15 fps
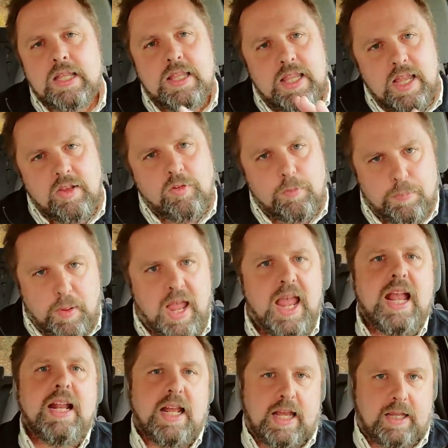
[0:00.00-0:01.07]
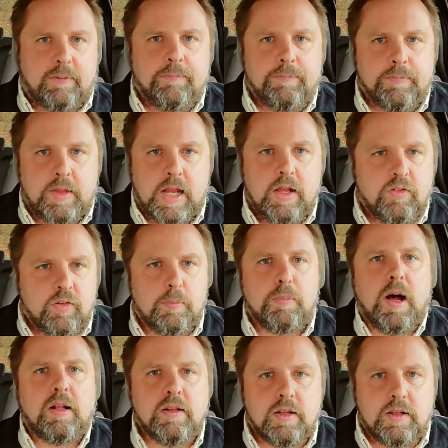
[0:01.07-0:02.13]
This painting is
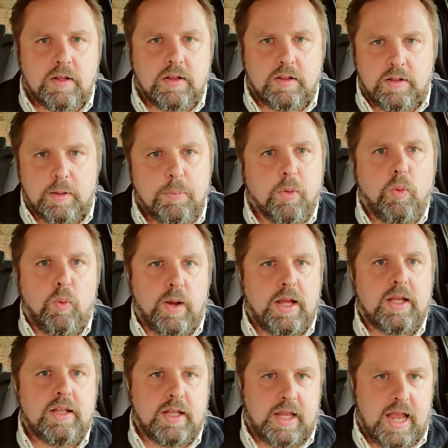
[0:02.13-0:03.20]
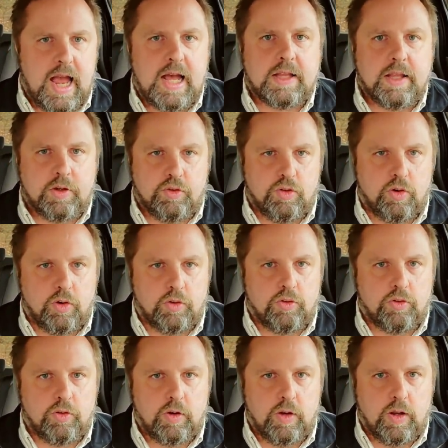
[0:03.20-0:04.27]
symbolic of the liberal wing of the Catholic
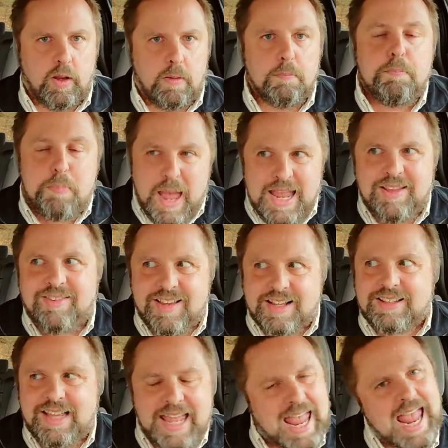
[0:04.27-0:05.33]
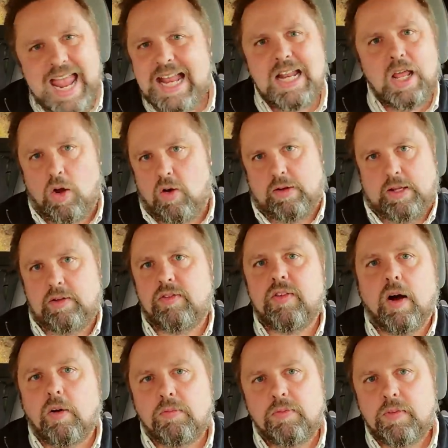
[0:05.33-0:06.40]
Church basically hating on
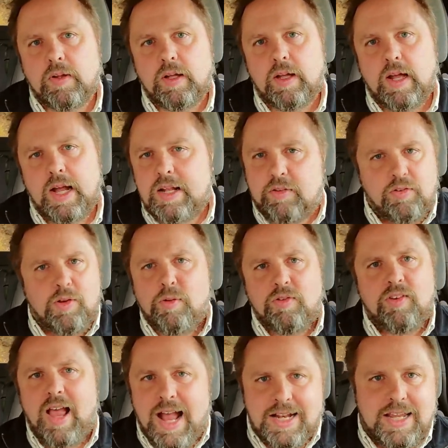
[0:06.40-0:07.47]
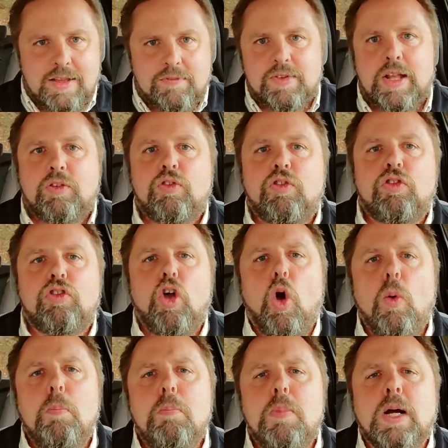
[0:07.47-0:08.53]
itself. And it's so sad given that
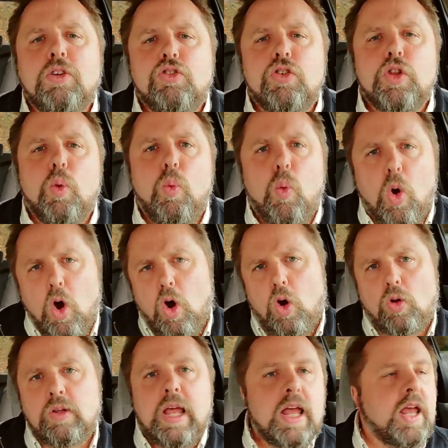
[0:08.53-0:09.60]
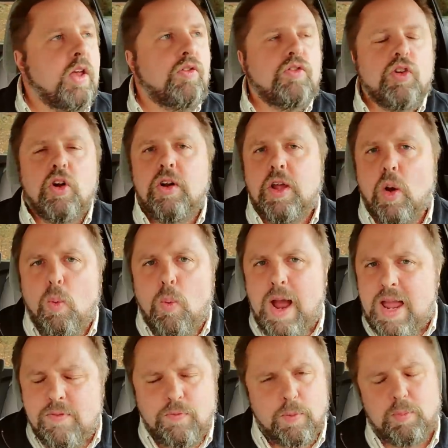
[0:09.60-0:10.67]
so much of the world is turning
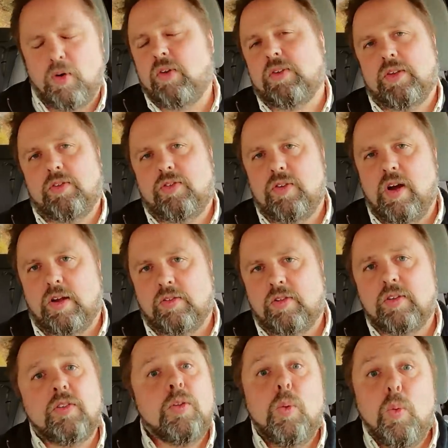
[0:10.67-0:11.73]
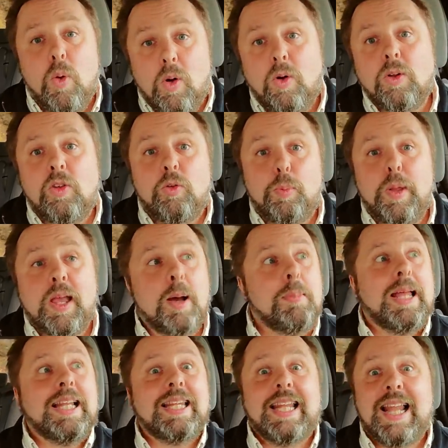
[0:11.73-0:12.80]
away from all this nonsense. The world is
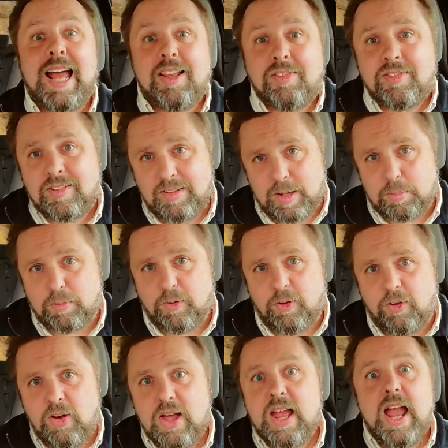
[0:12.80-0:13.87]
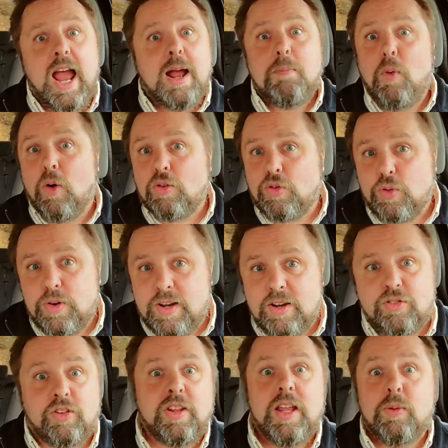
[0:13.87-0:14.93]
becoming less liberal and more
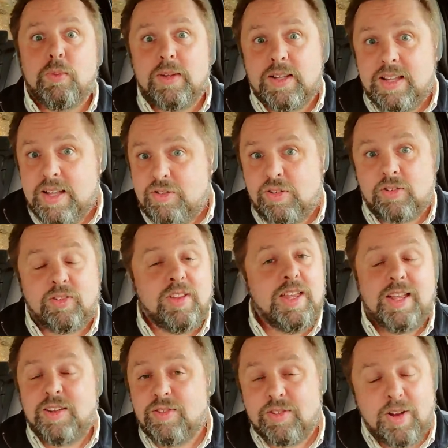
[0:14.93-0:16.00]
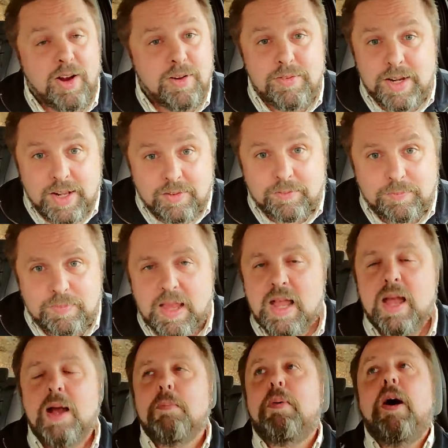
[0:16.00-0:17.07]
traditionally and religiously conservative.
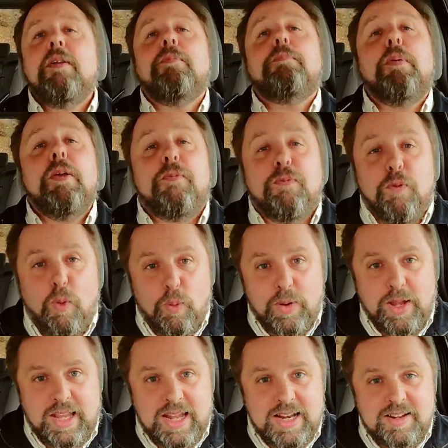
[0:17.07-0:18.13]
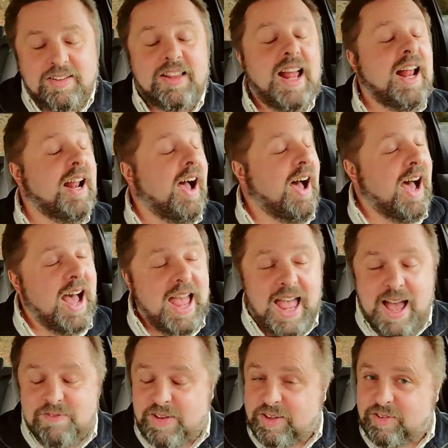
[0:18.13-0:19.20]
But before we get into that, I
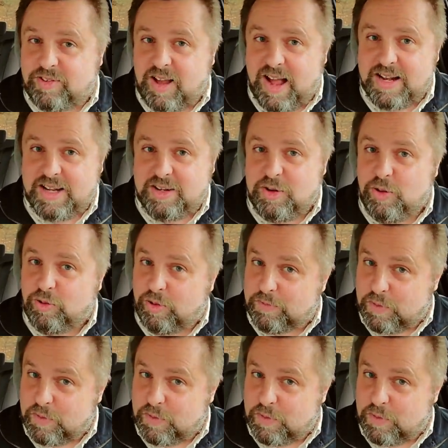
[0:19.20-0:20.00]
have exciting news.